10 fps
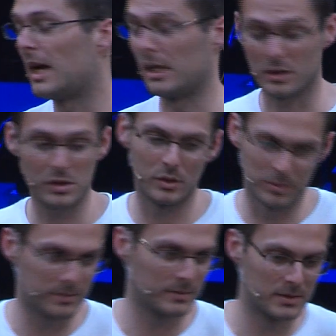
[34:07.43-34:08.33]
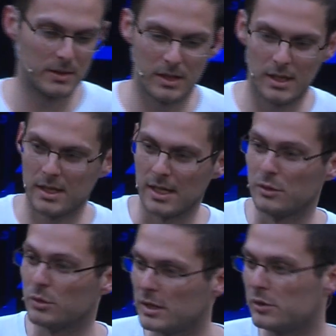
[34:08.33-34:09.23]
I lost hope.
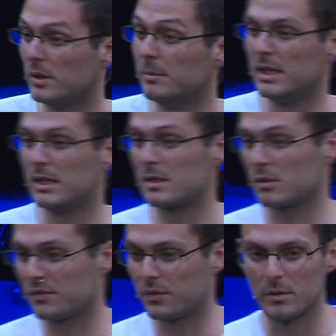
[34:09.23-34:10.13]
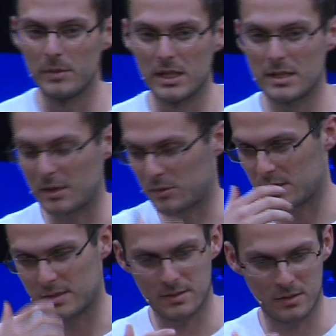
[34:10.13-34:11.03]
And during 3 minutes or 4 minutes, I
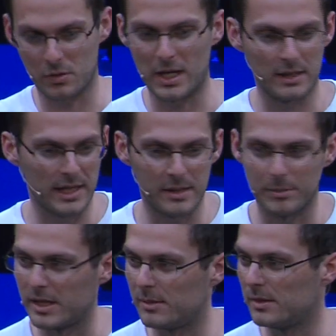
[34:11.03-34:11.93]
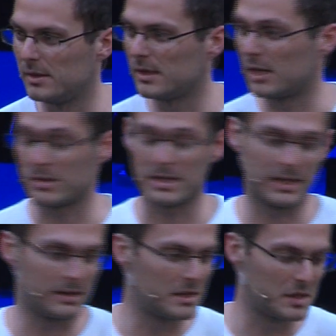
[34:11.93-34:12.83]
was crying like a baby, and I was
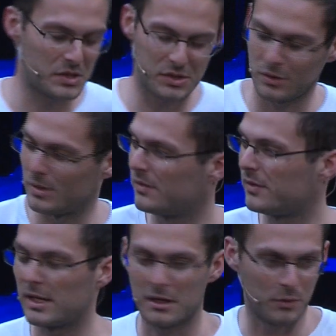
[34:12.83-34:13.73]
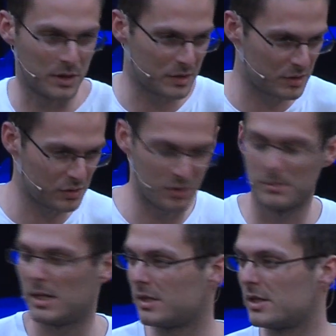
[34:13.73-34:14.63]
like, "This is so unfair. I worked so
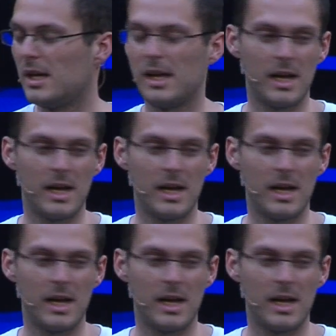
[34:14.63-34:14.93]
much.